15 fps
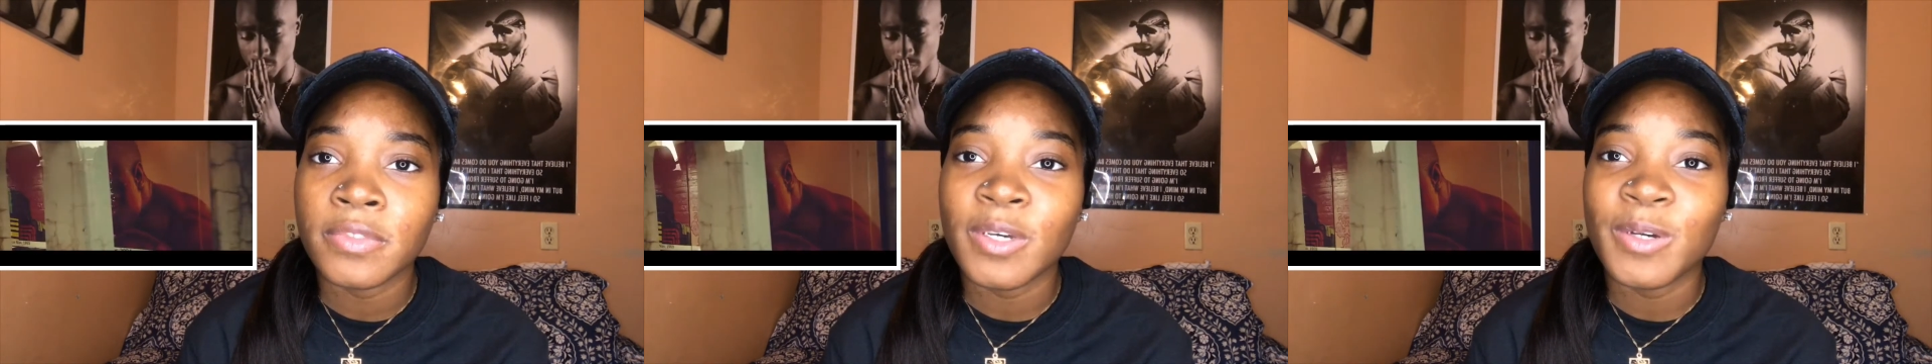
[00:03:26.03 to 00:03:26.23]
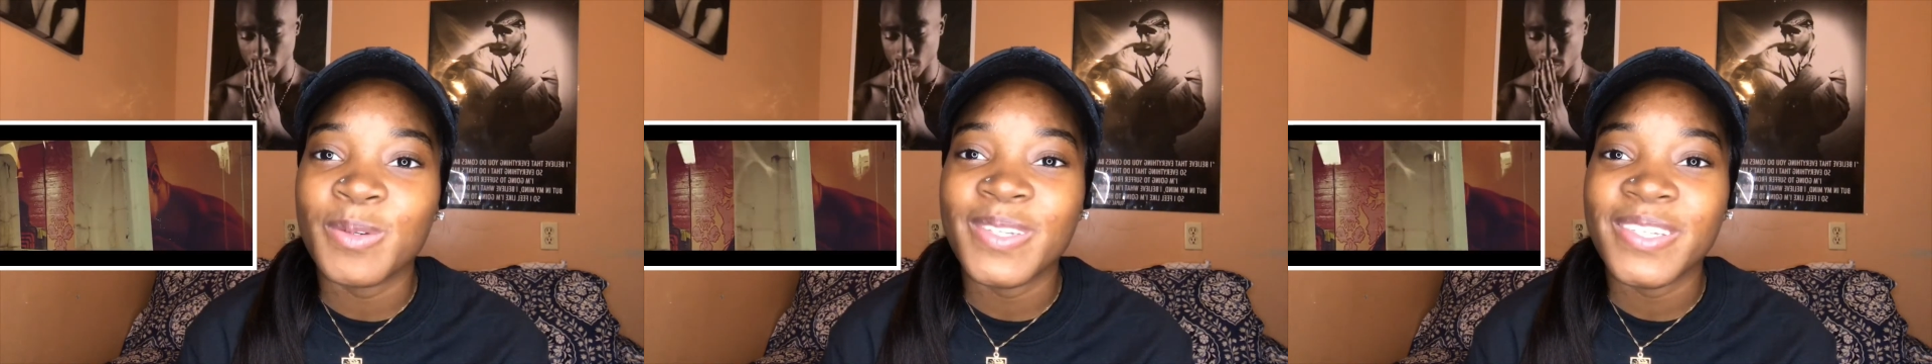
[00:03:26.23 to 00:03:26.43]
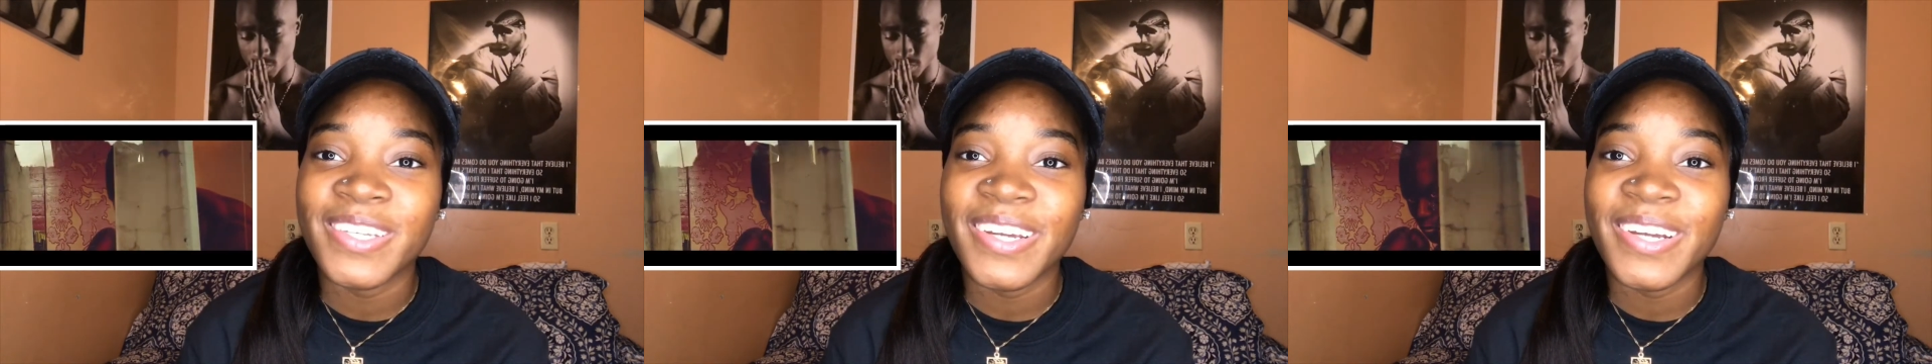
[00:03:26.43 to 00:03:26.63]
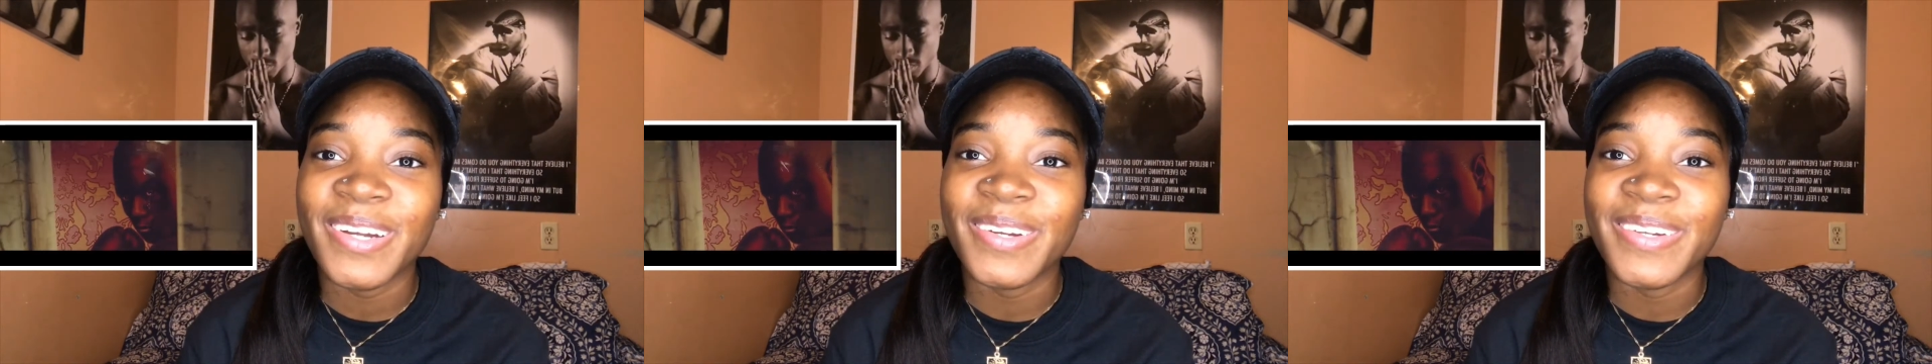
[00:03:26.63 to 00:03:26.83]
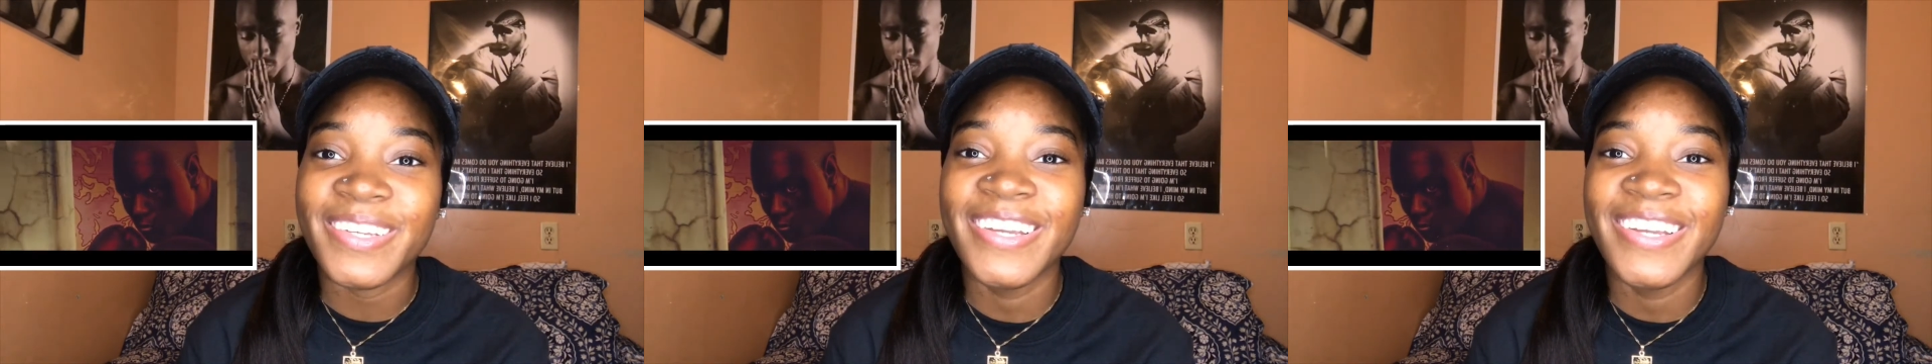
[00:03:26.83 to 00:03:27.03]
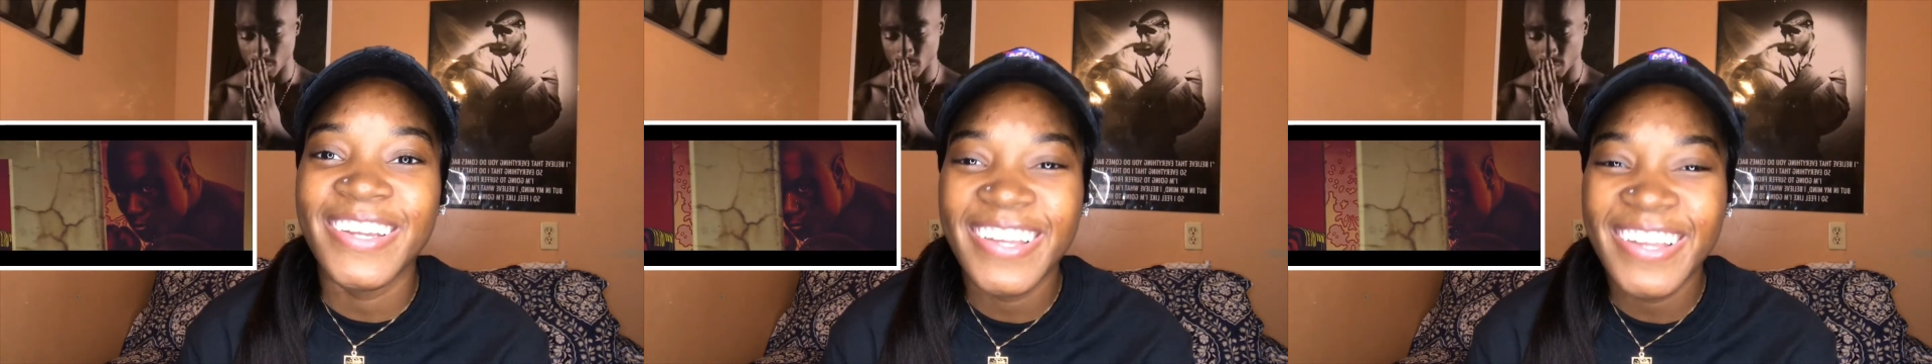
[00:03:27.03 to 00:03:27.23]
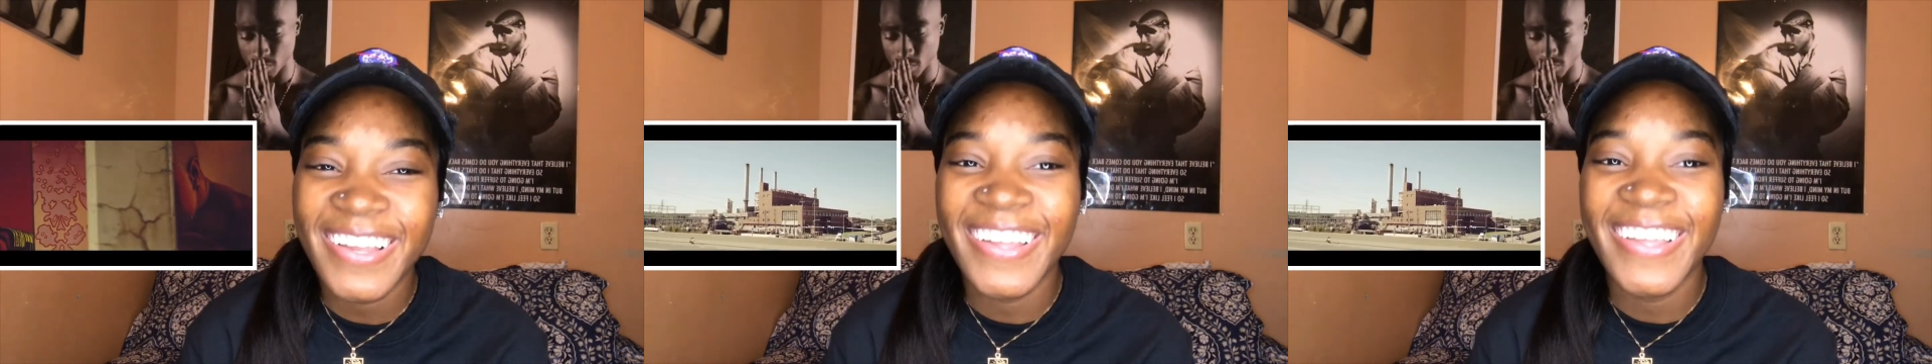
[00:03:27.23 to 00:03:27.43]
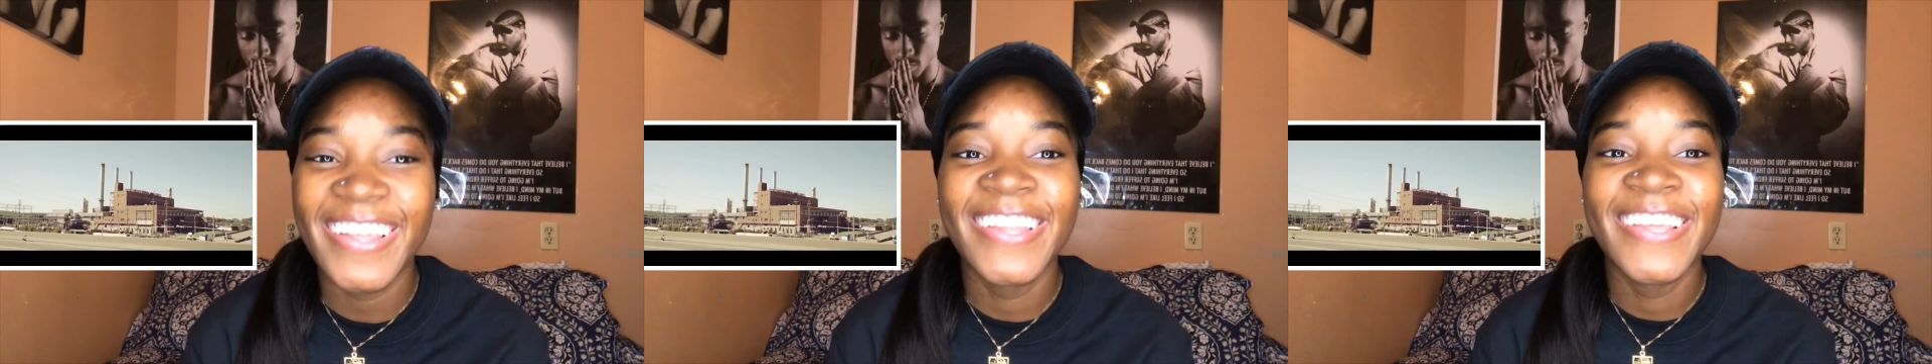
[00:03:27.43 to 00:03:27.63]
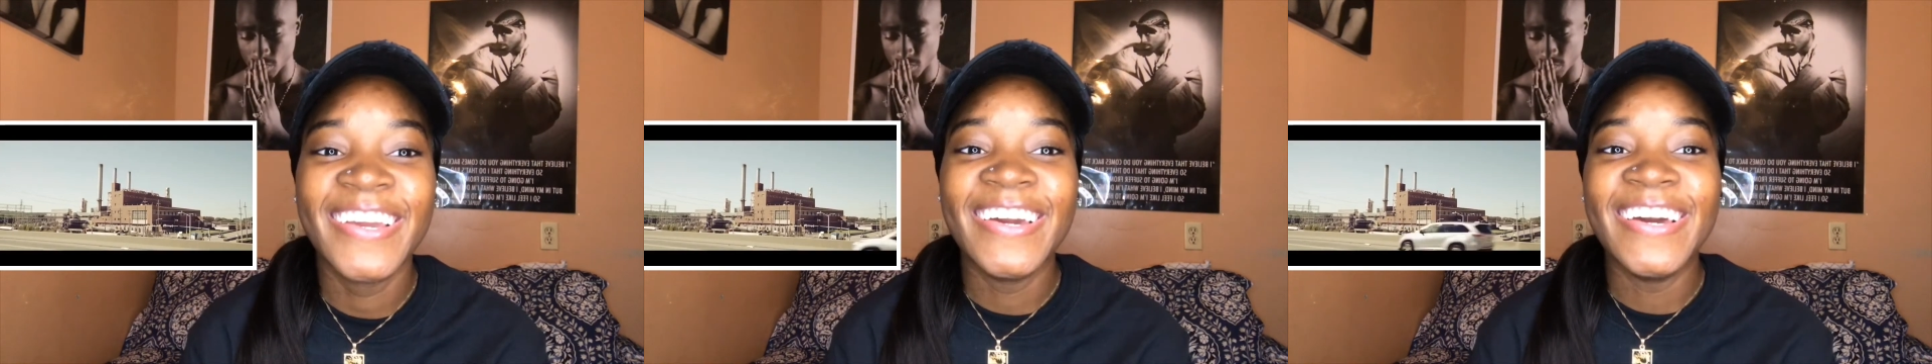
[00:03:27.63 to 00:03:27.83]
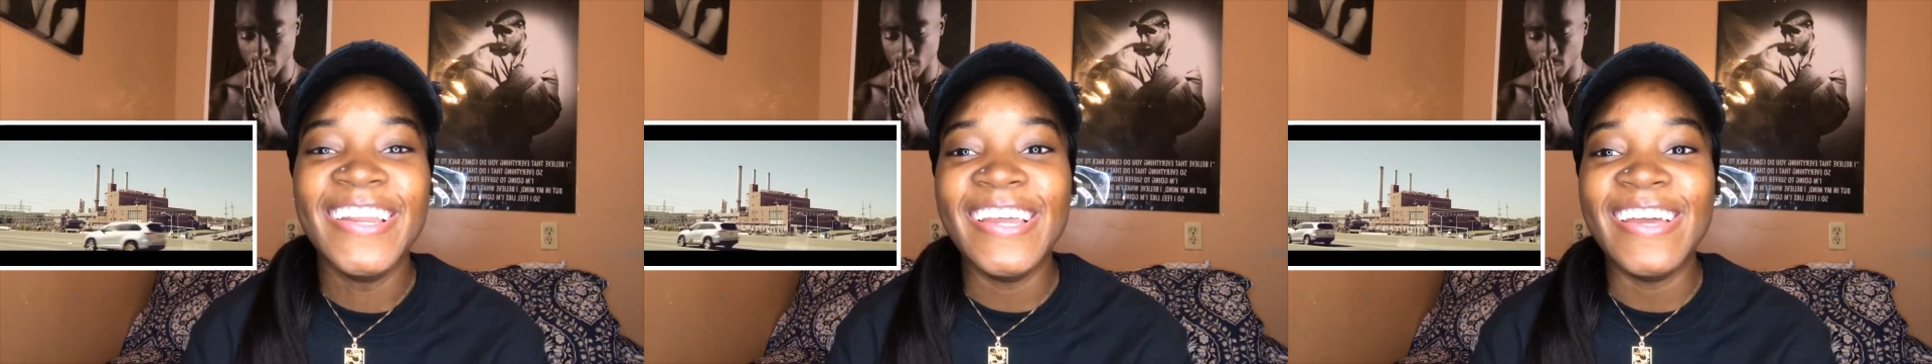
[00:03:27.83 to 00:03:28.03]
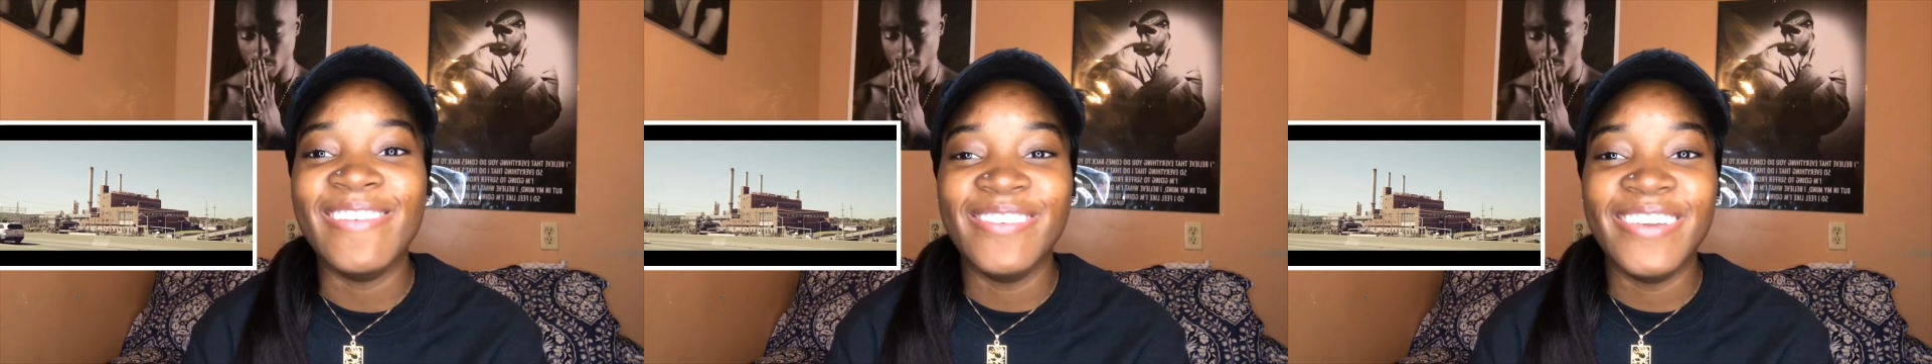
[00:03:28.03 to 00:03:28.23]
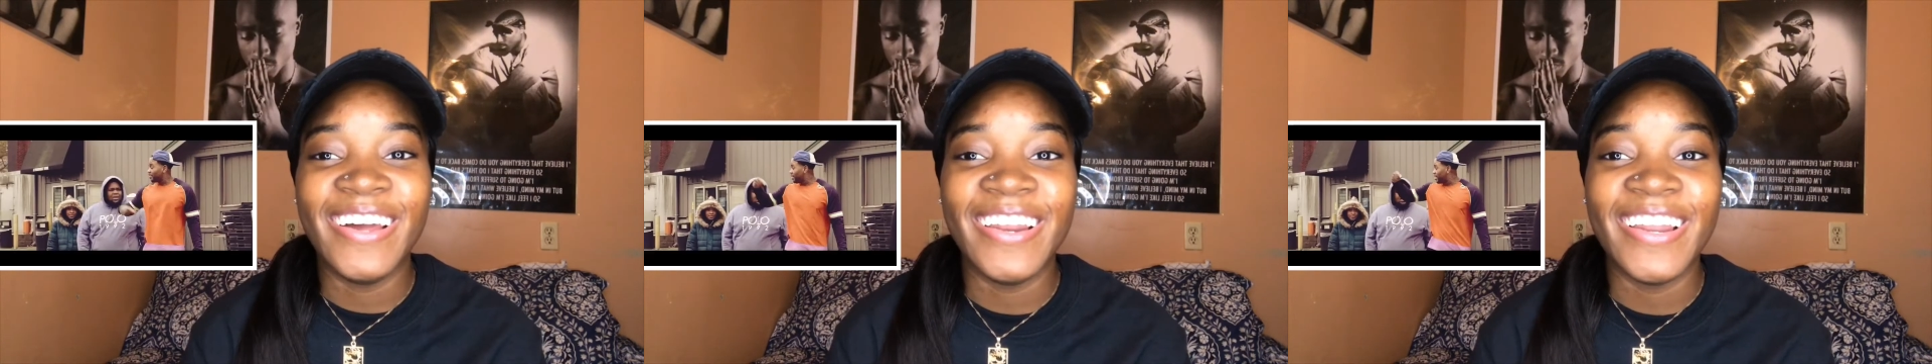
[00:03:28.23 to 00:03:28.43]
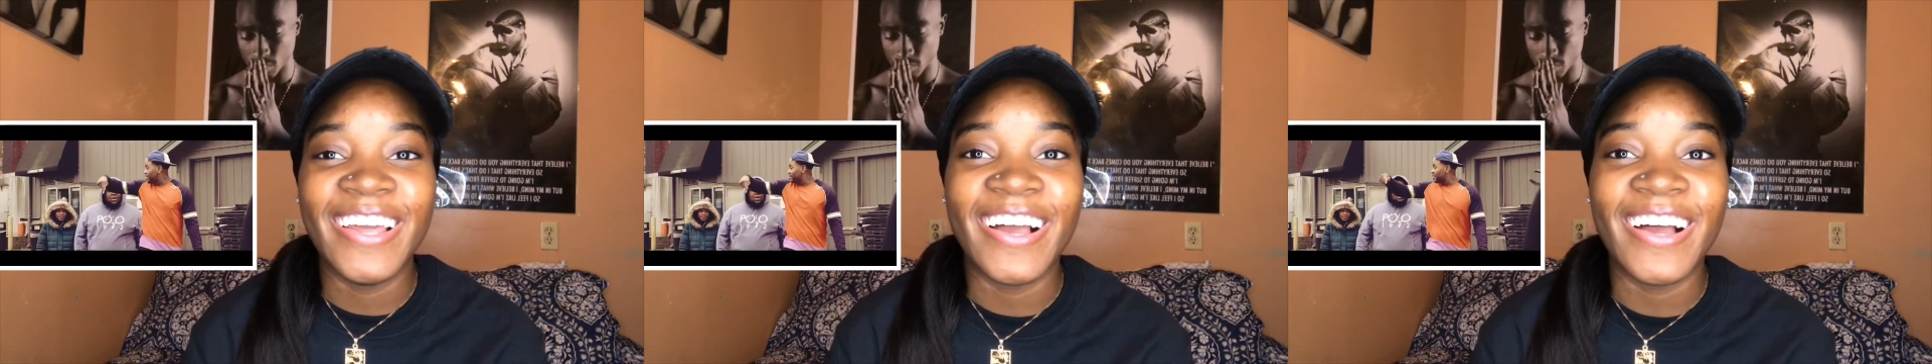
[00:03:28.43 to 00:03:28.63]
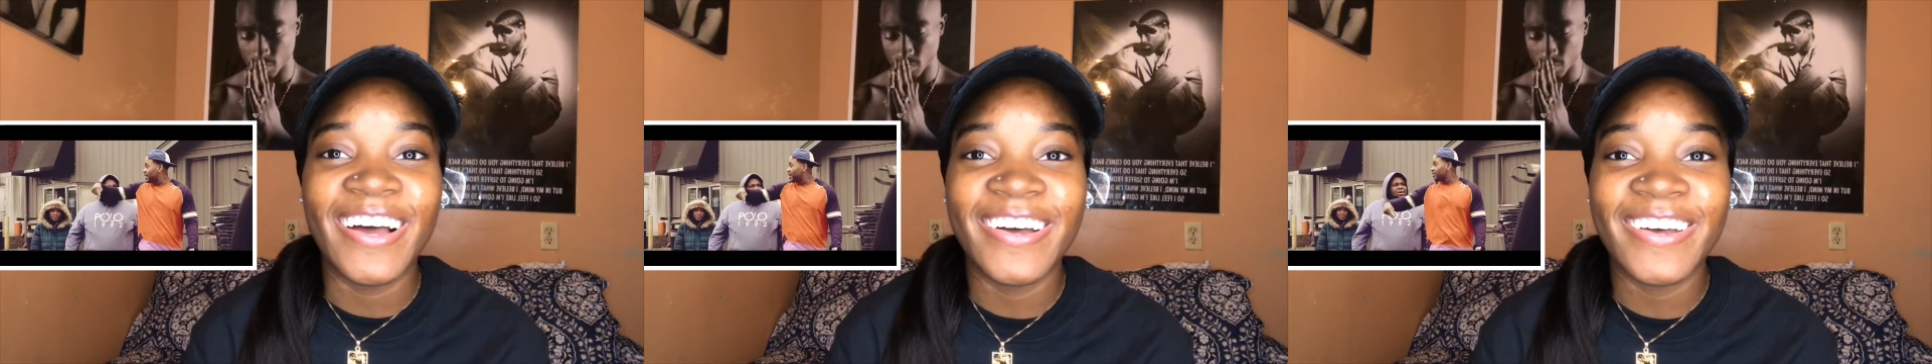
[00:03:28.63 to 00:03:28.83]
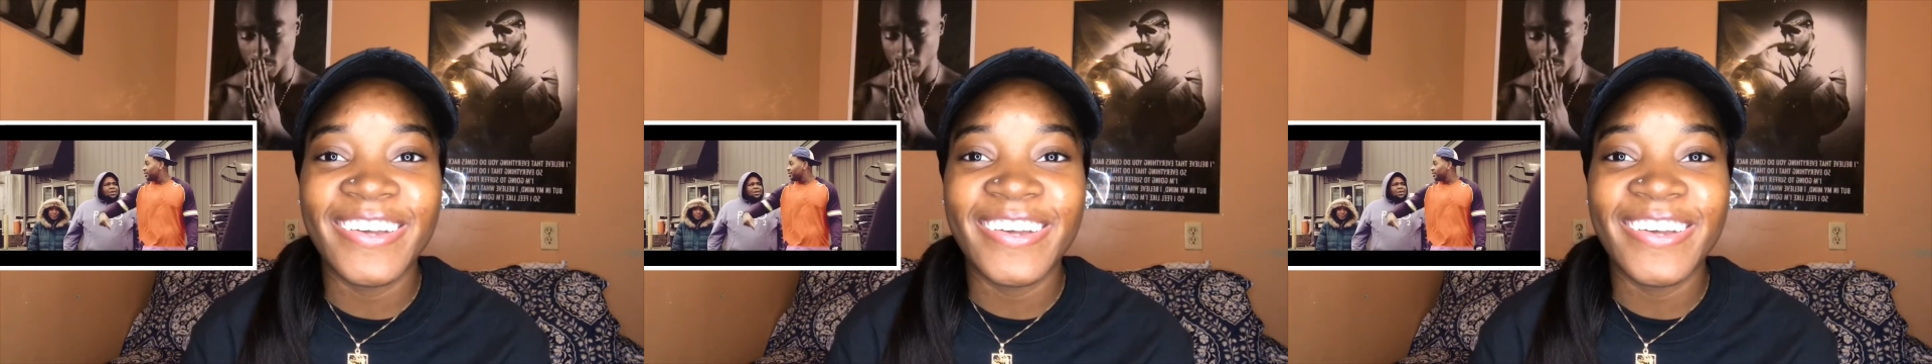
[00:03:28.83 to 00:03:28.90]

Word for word: Oh, sorry. Laughing out loud.